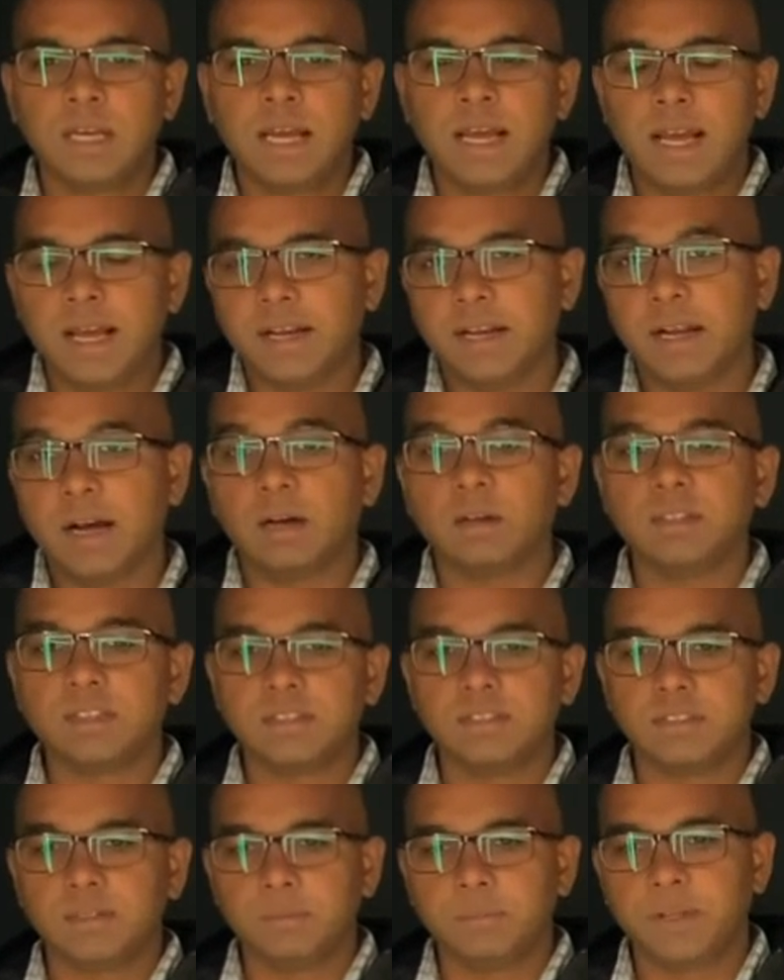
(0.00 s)
And now there
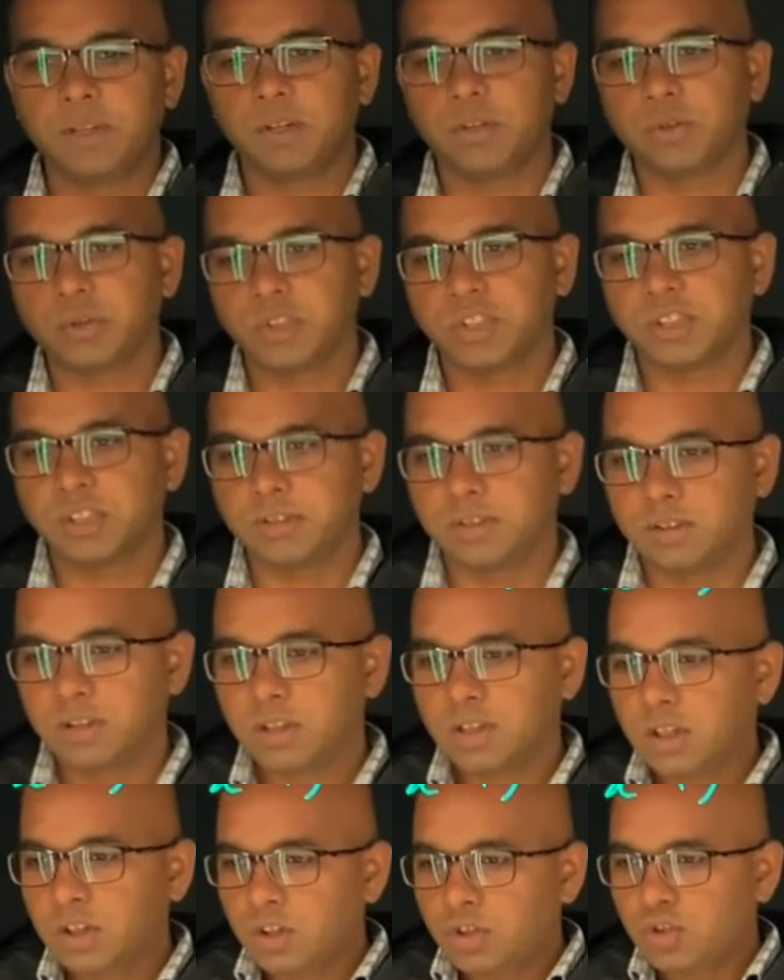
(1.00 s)
is a big question.
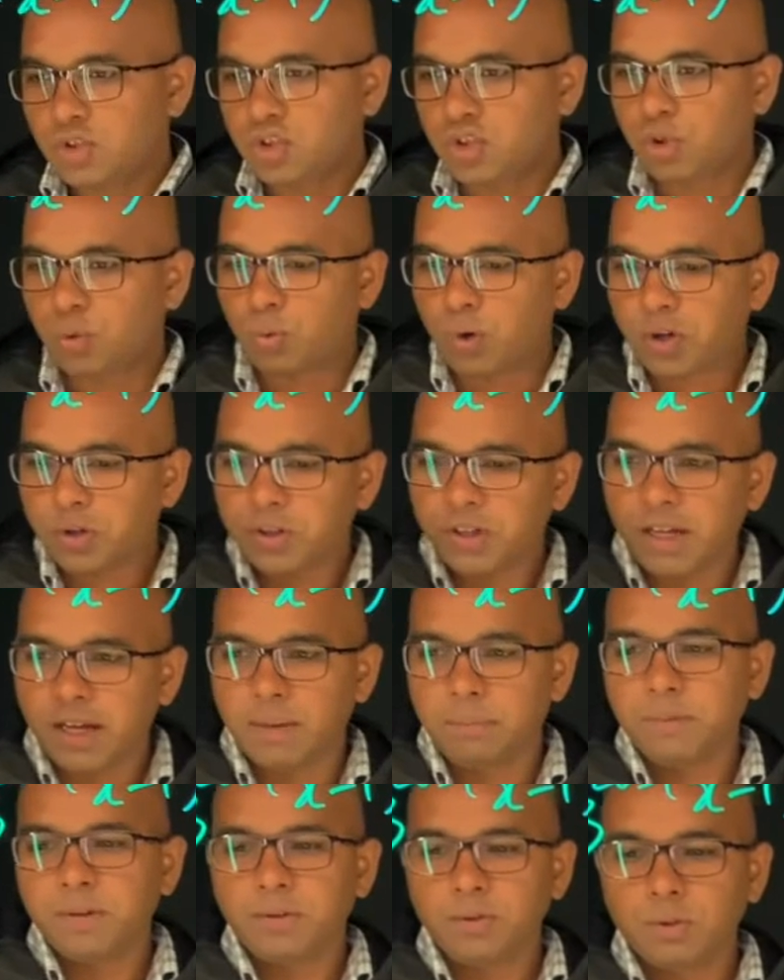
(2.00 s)
So what will
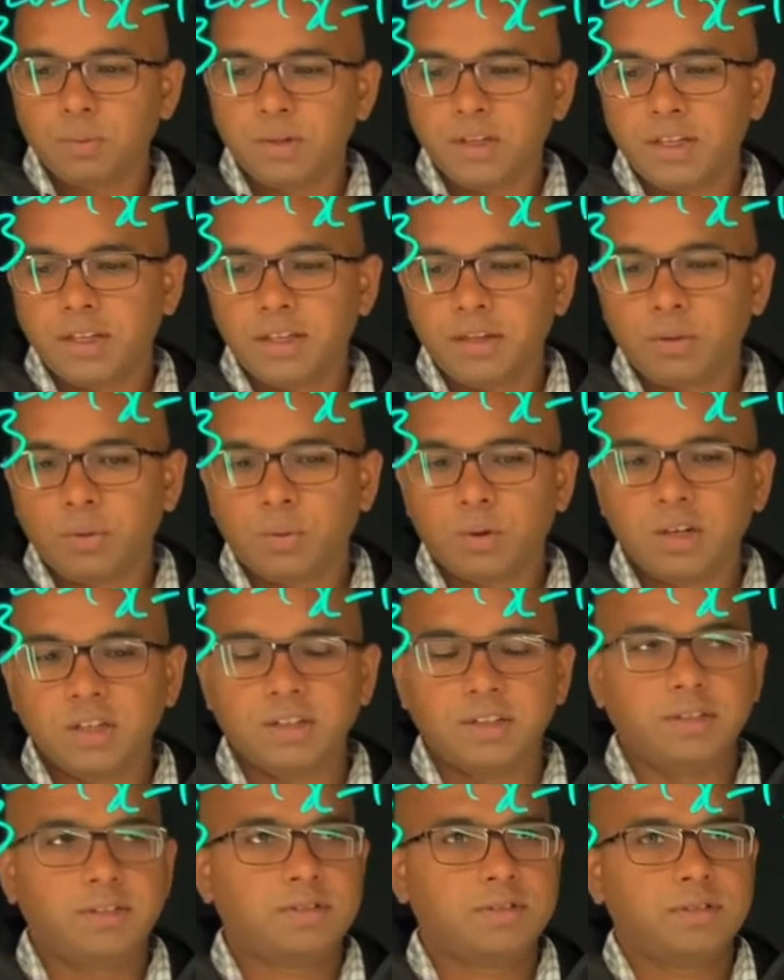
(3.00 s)
happen to my
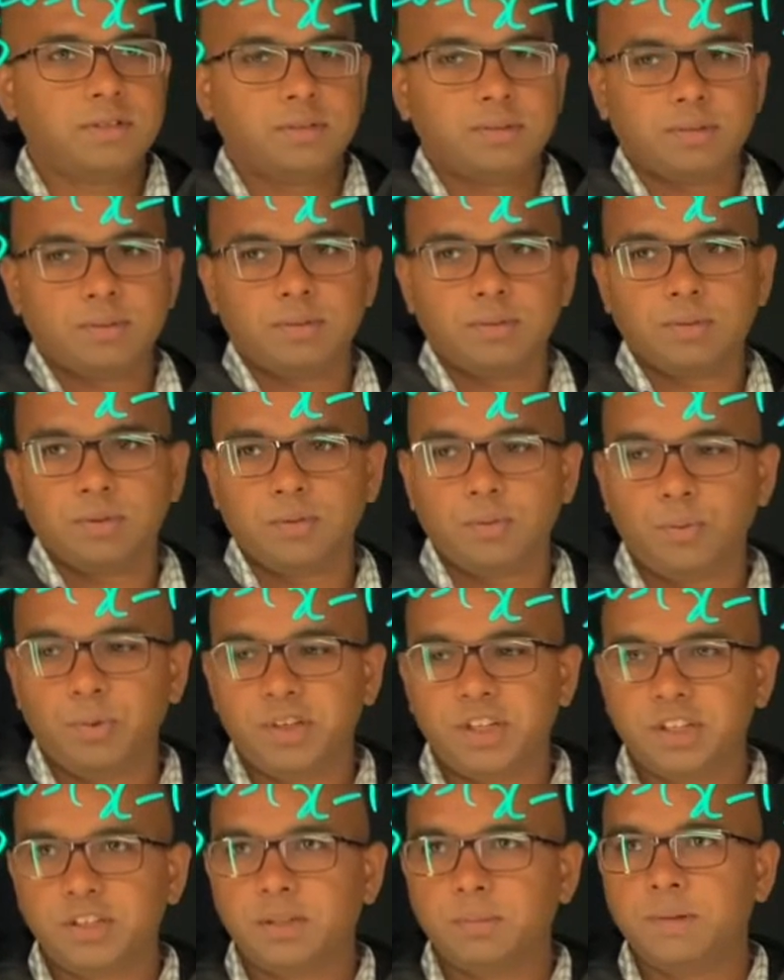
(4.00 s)
inequalities? Will
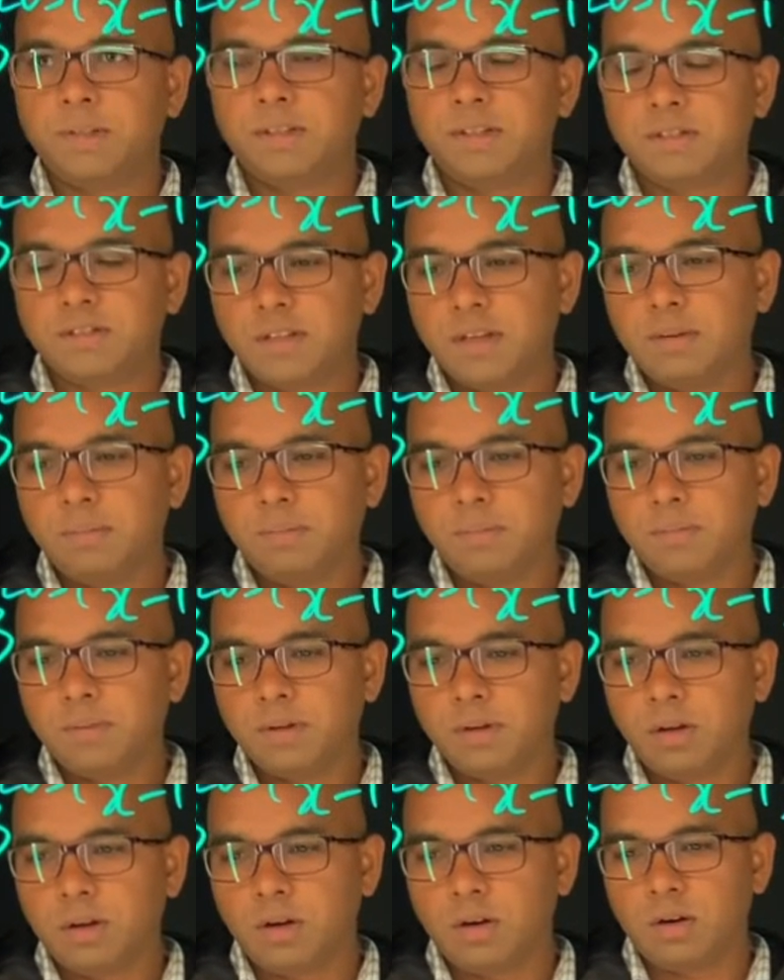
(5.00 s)
it remain the same
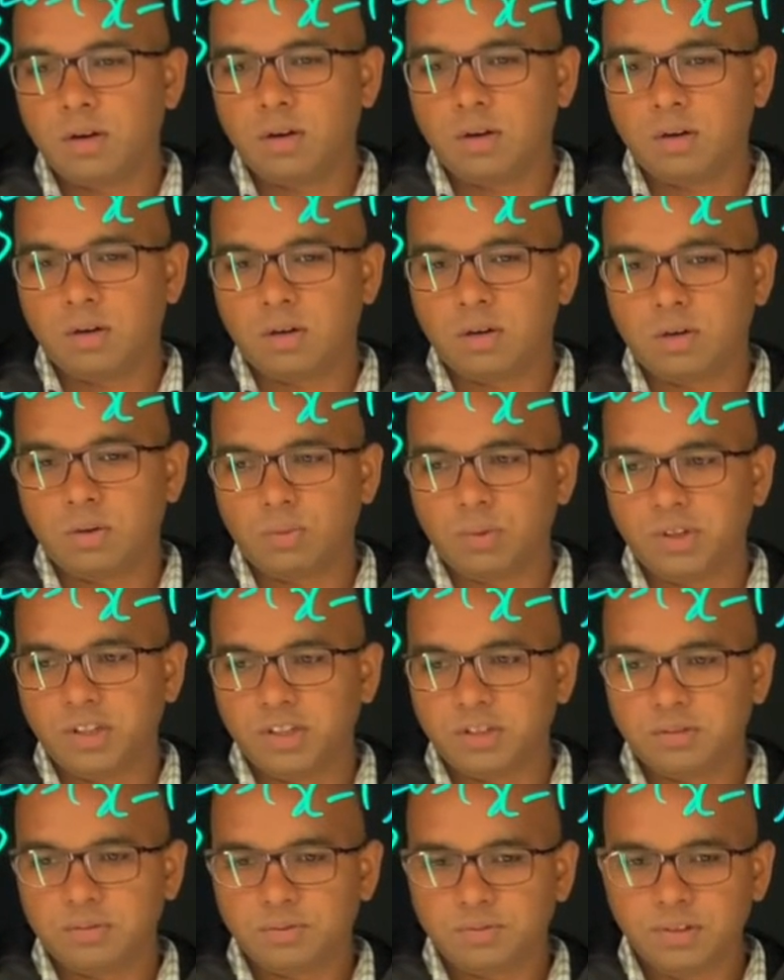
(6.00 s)
or will
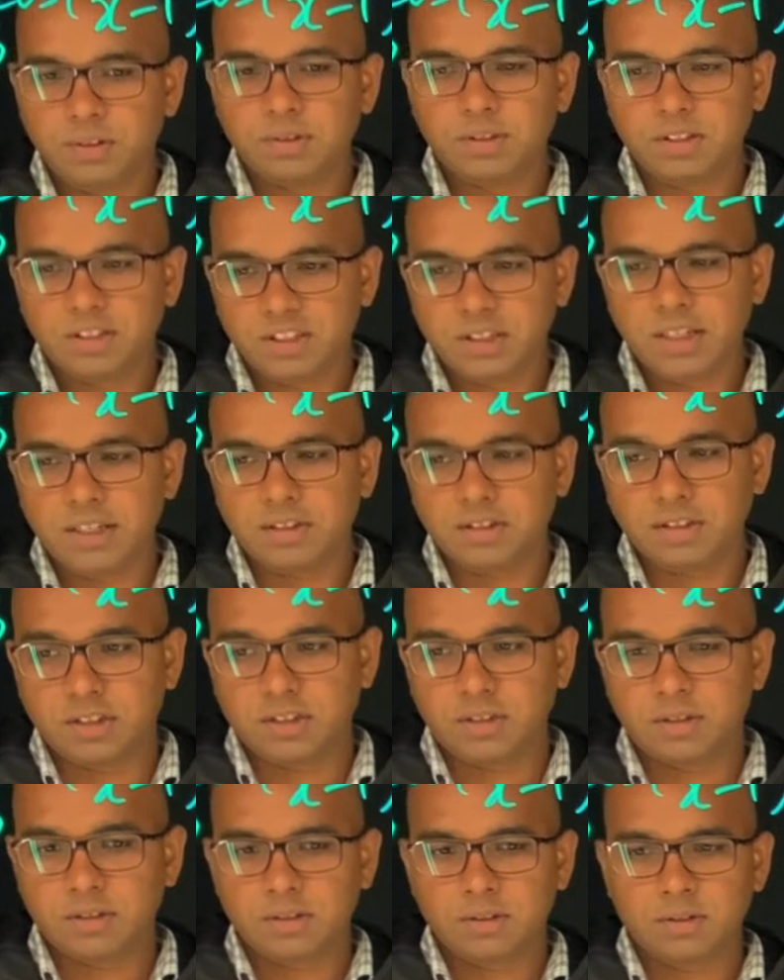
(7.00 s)
it change?
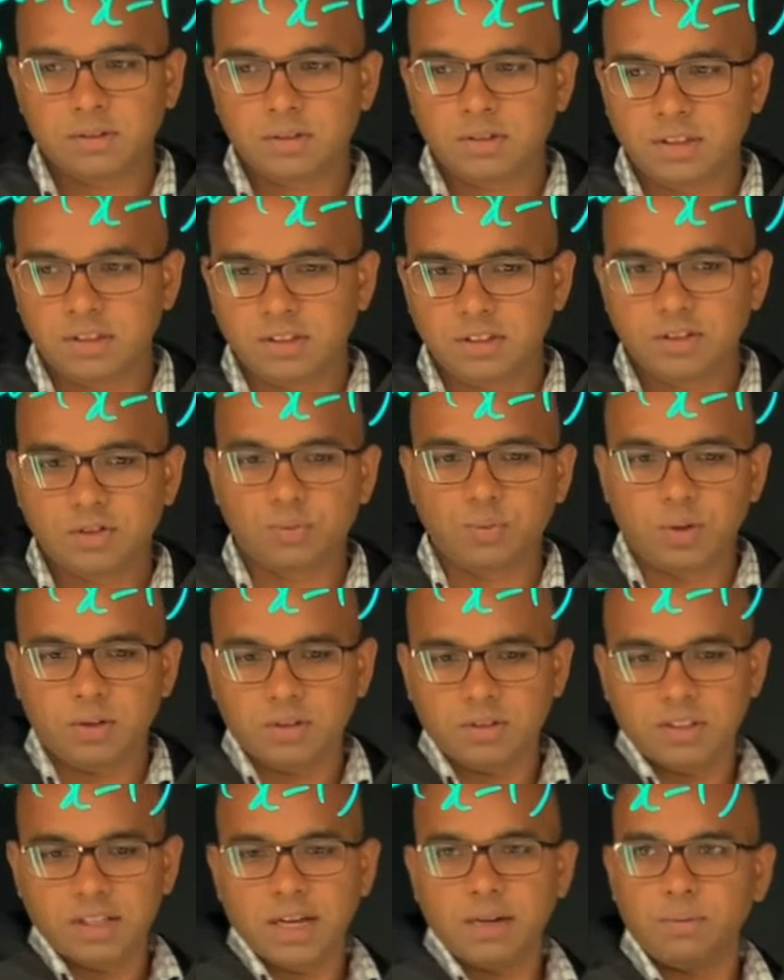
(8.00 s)
Like this one or
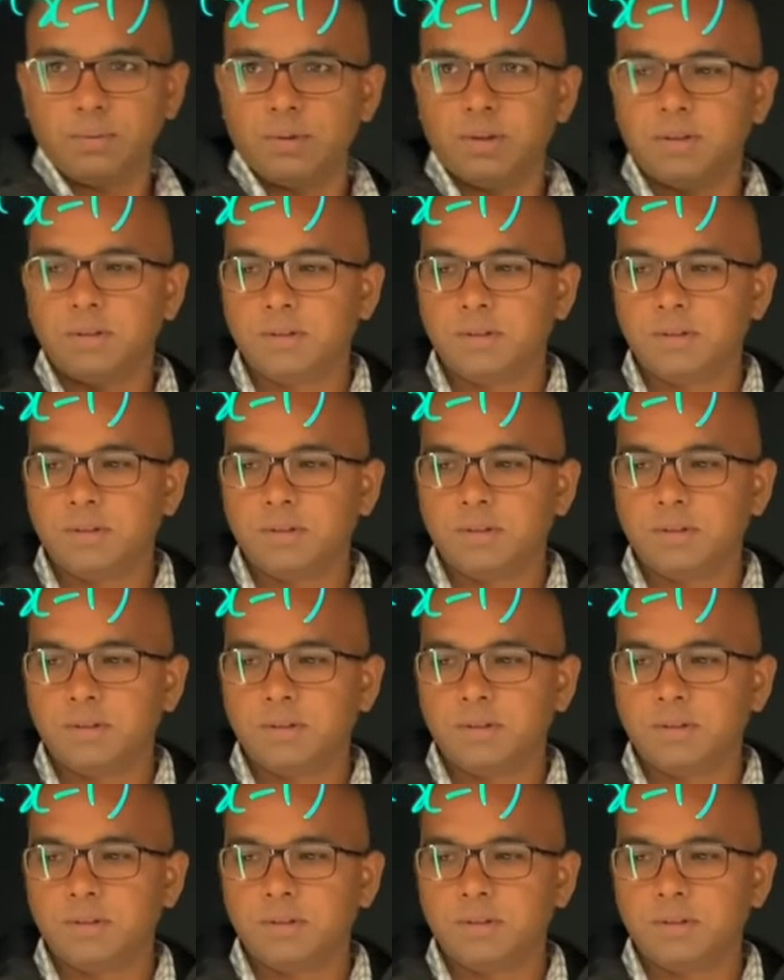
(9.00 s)
that one?